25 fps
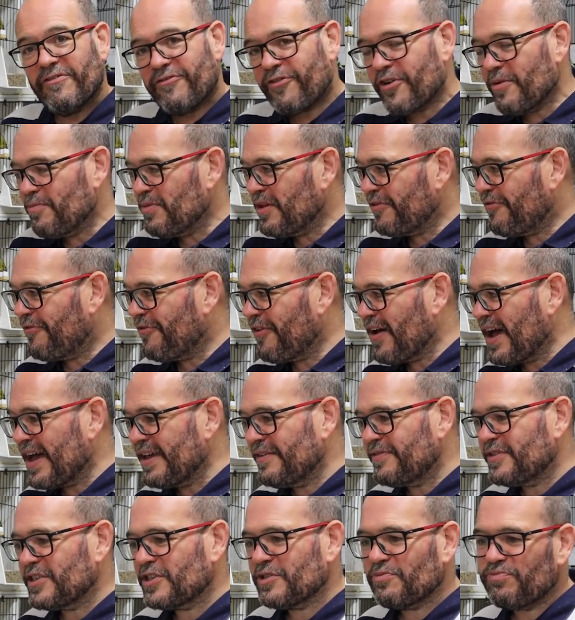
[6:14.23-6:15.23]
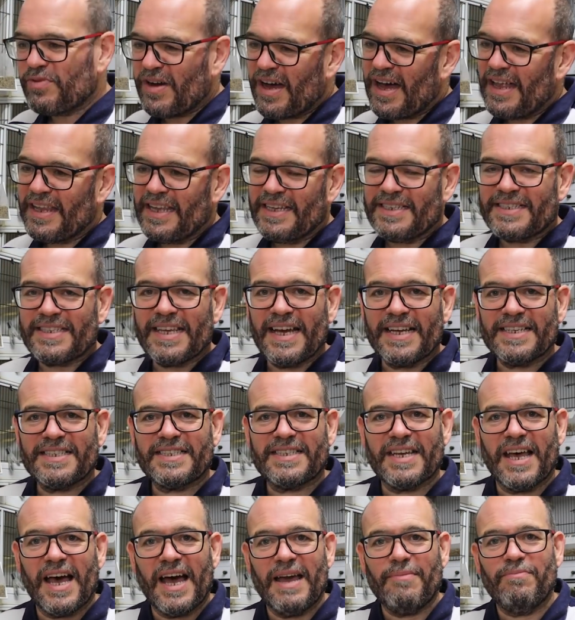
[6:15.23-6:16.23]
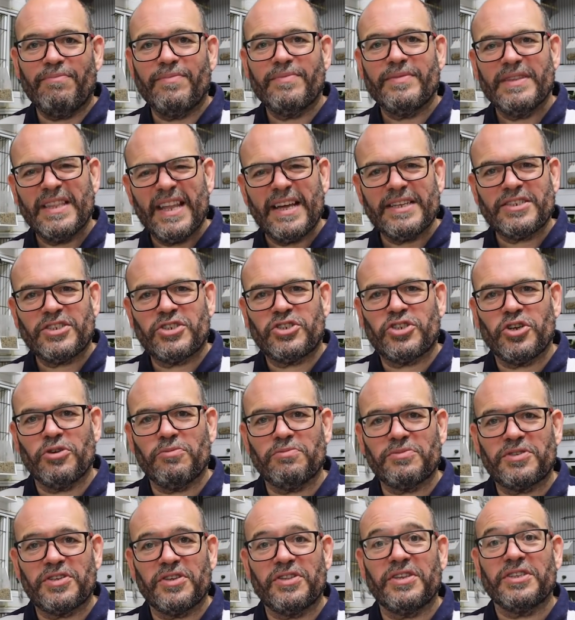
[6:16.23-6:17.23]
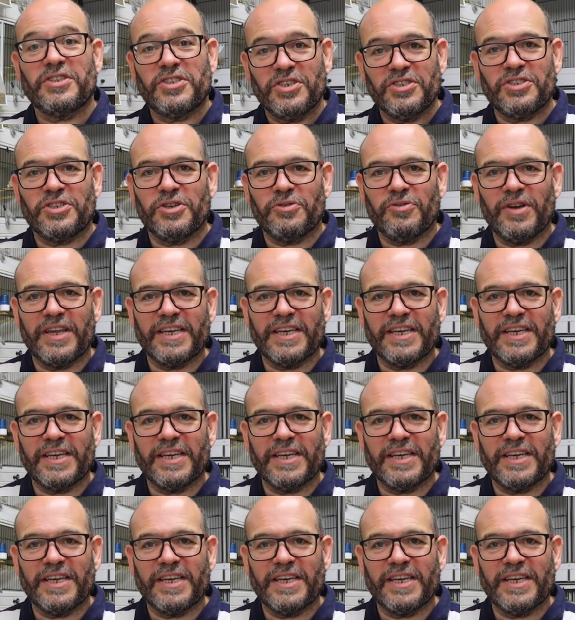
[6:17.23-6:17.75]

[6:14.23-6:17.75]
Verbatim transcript: From the fife, well, it's that time. Let's jump to the to-do